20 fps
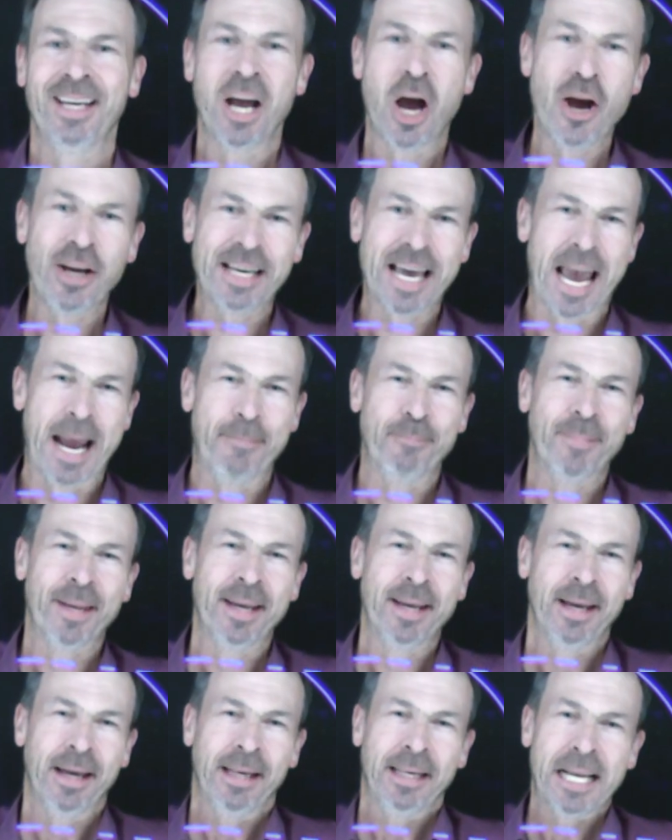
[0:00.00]
Okay,
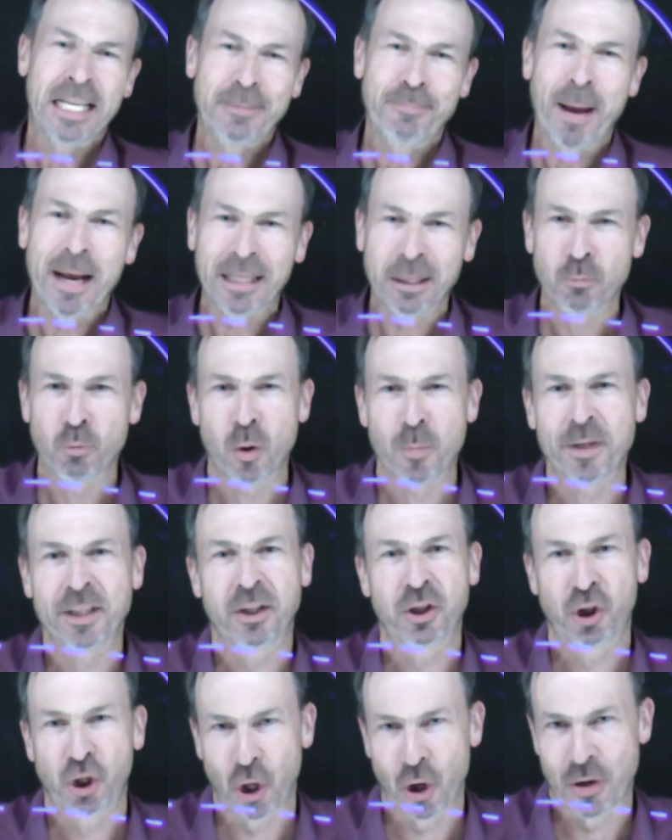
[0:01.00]
let's make the
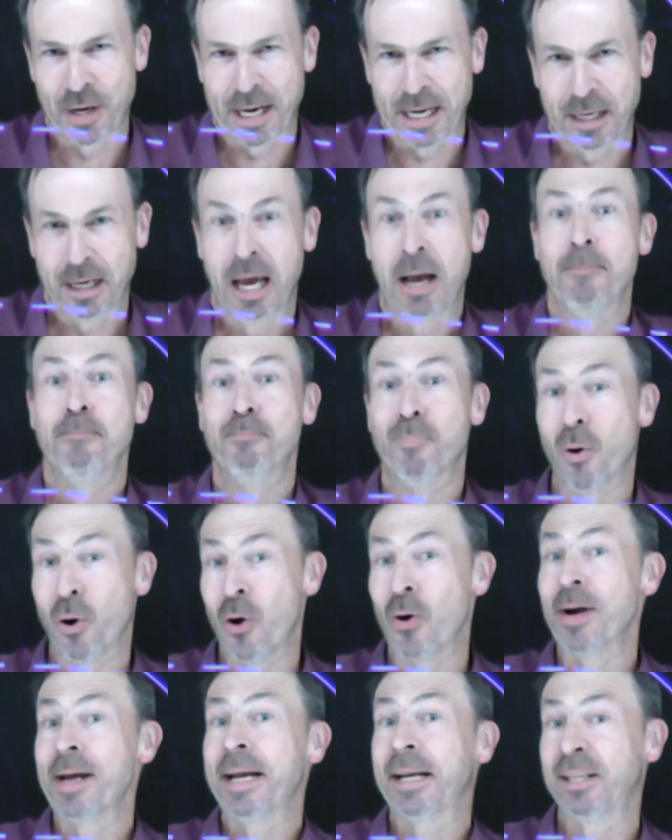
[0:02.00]
woman's journey
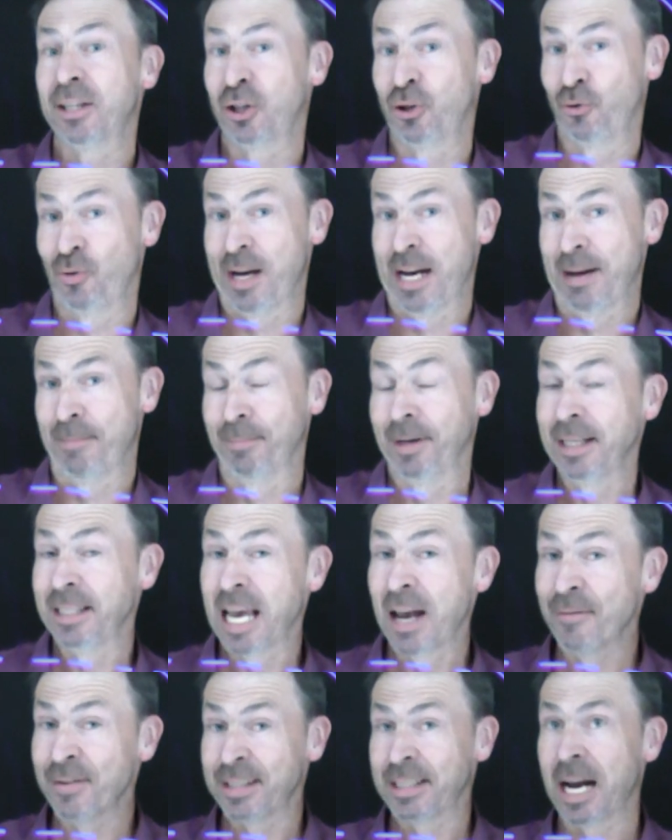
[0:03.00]
more extreme.
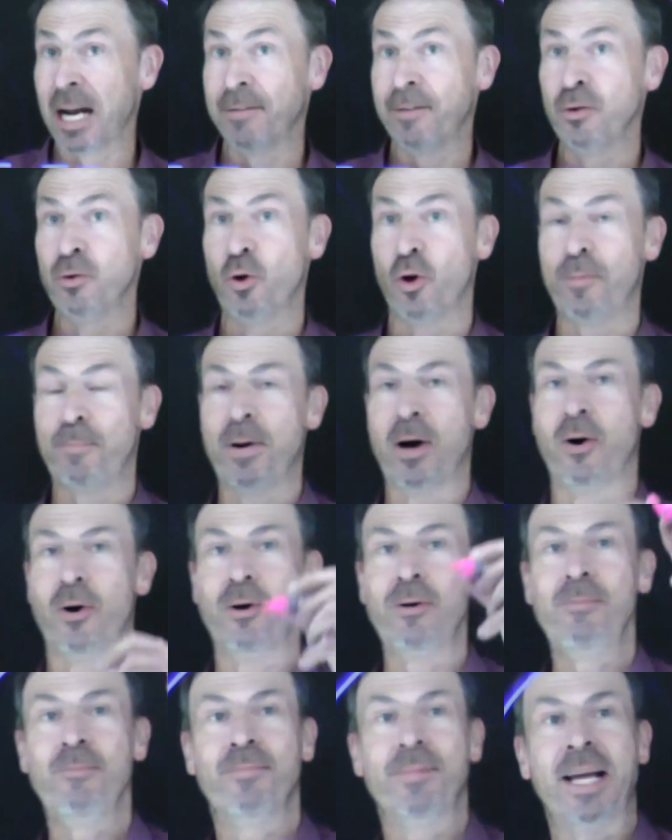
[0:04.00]
Let's have her start at the North
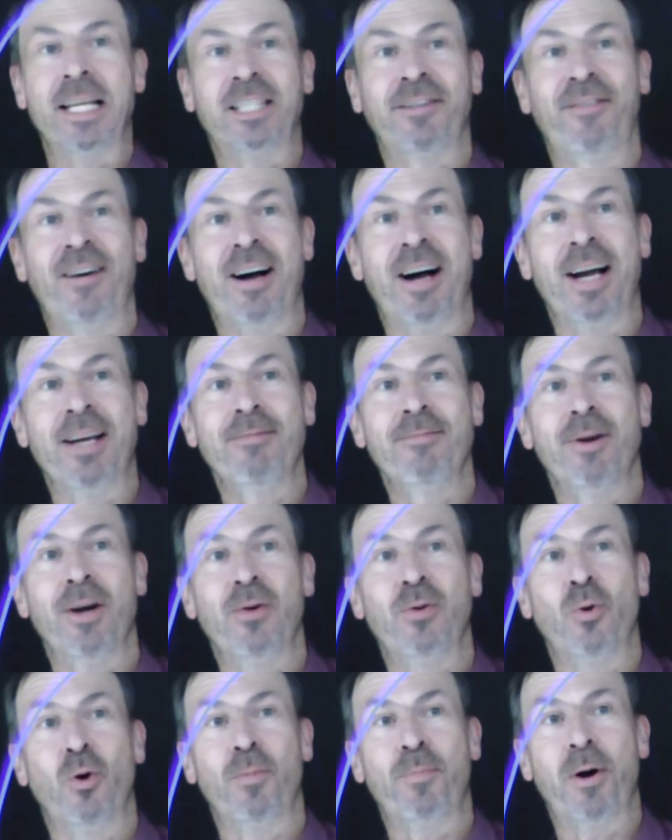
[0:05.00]
Pole. That's fine.
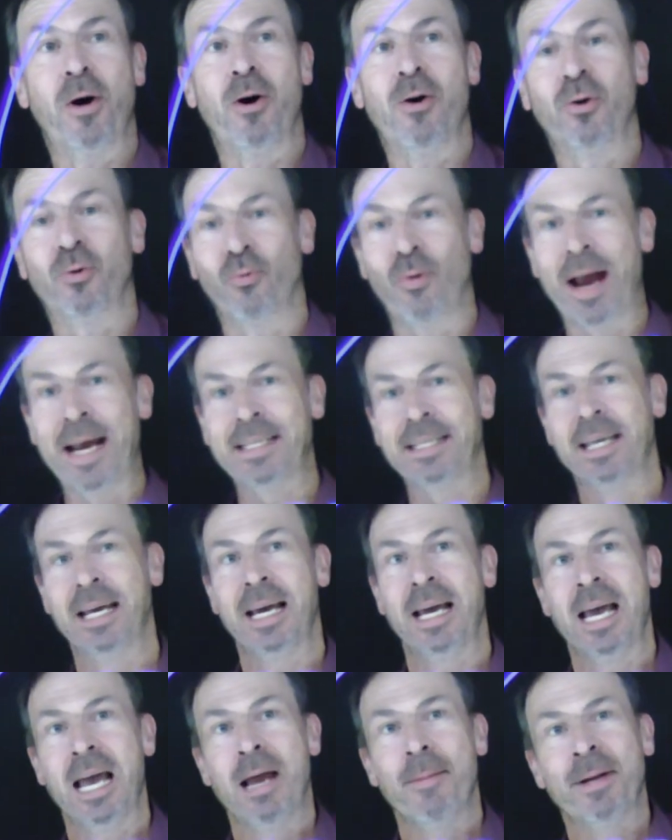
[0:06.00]
The North Pole, great.
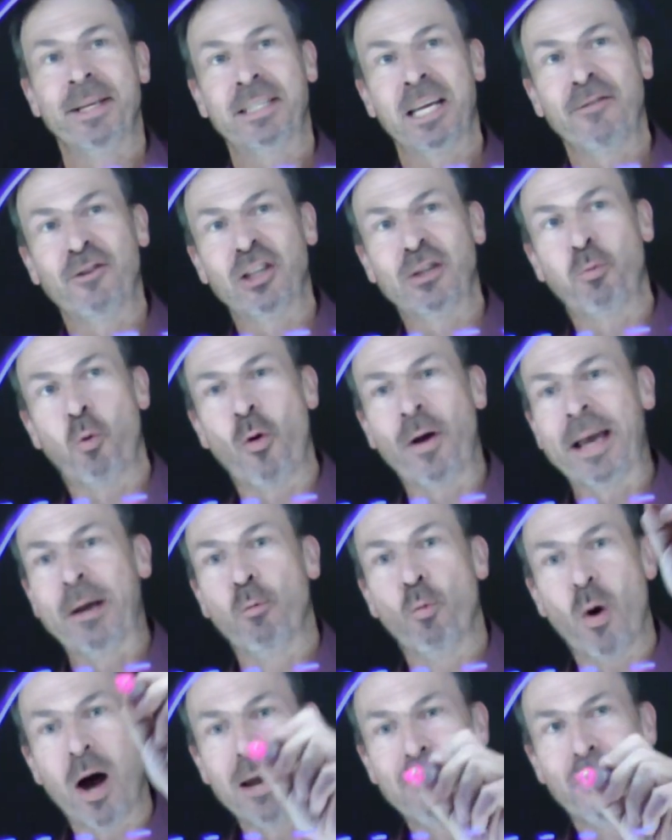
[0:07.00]
But instead of just
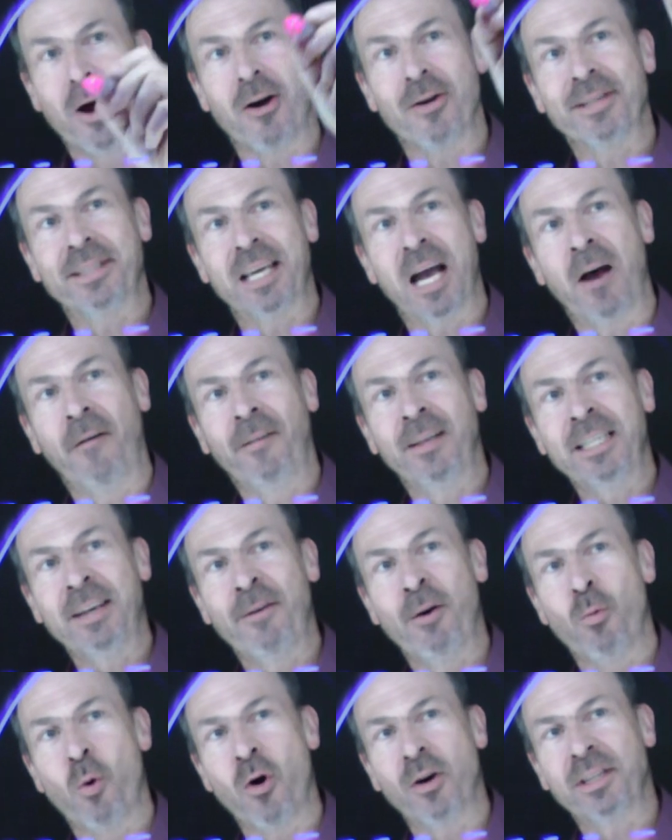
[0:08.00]
walking 1 mile south, let's
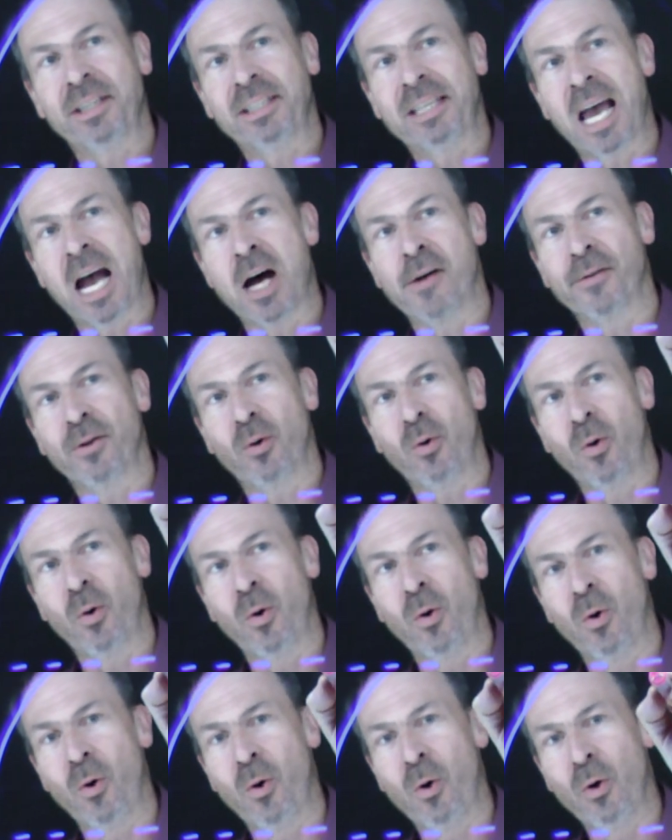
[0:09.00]
have her walk south
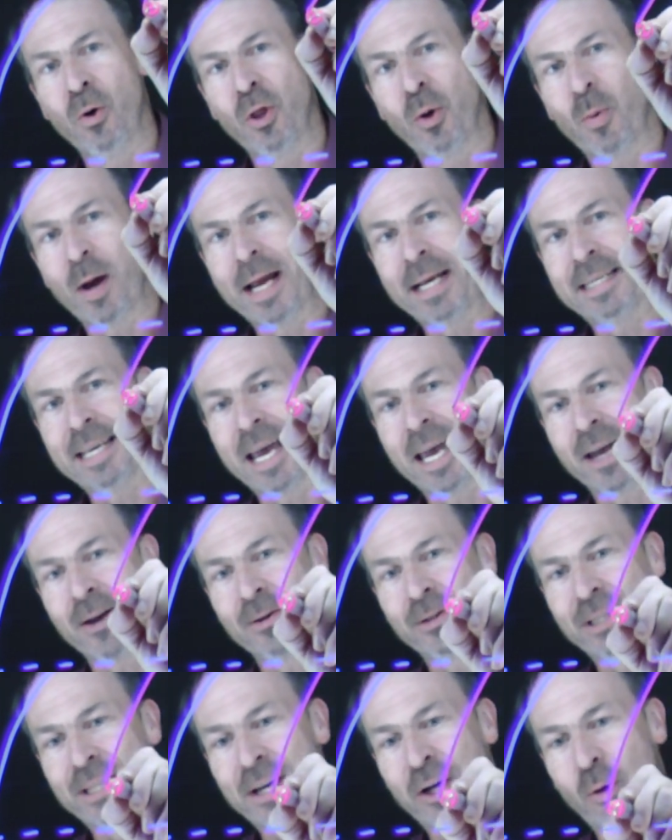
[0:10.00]
all the way
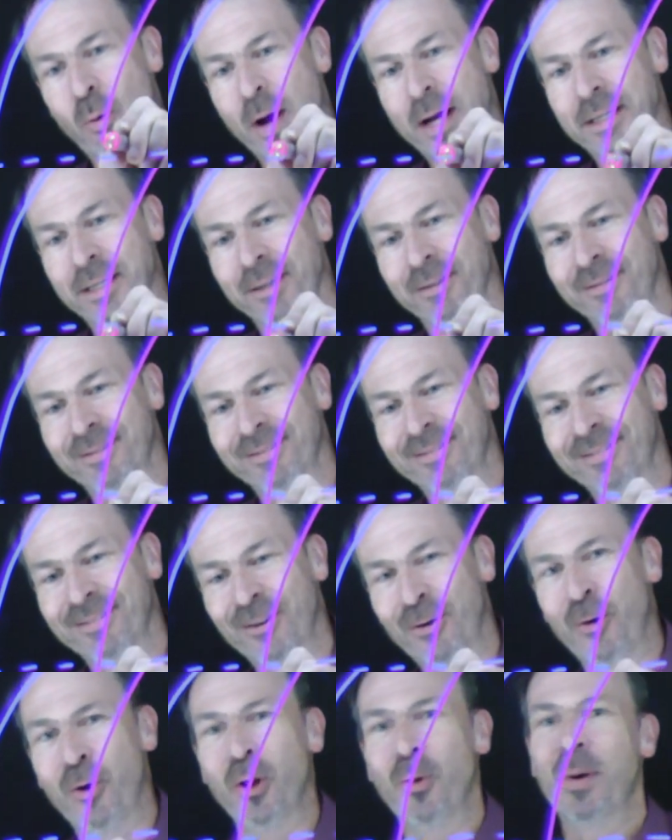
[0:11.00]
down to the equator.
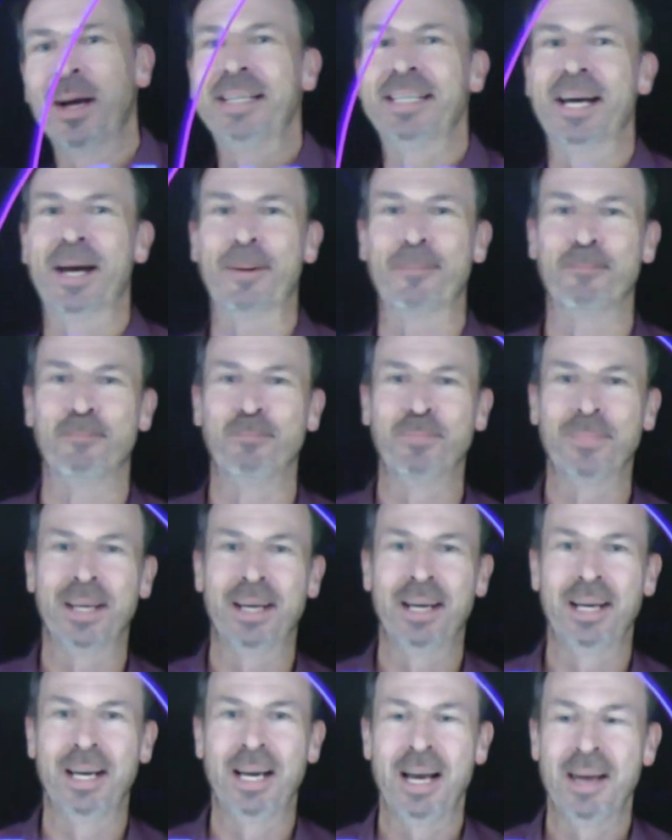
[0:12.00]
All the way down.
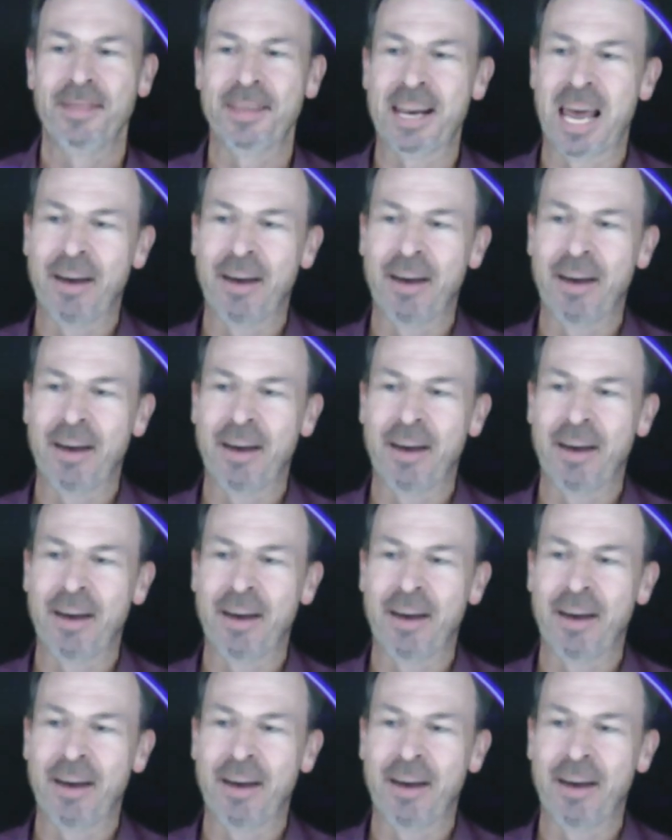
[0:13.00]
Then